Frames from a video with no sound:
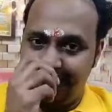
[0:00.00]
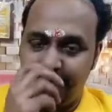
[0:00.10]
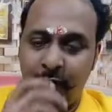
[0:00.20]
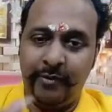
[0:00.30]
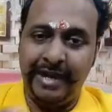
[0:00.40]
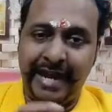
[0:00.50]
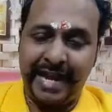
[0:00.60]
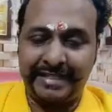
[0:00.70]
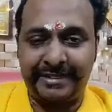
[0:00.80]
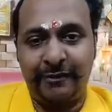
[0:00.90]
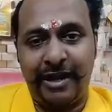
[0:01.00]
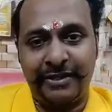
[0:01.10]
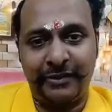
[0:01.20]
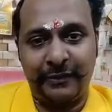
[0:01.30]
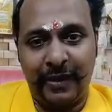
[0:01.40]
Nobody asks what
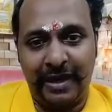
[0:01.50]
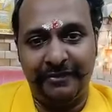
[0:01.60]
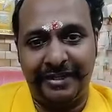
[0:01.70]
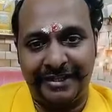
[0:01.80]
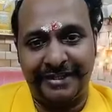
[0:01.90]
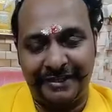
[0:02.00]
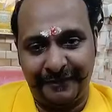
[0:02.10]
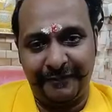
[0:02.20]
is your qualification.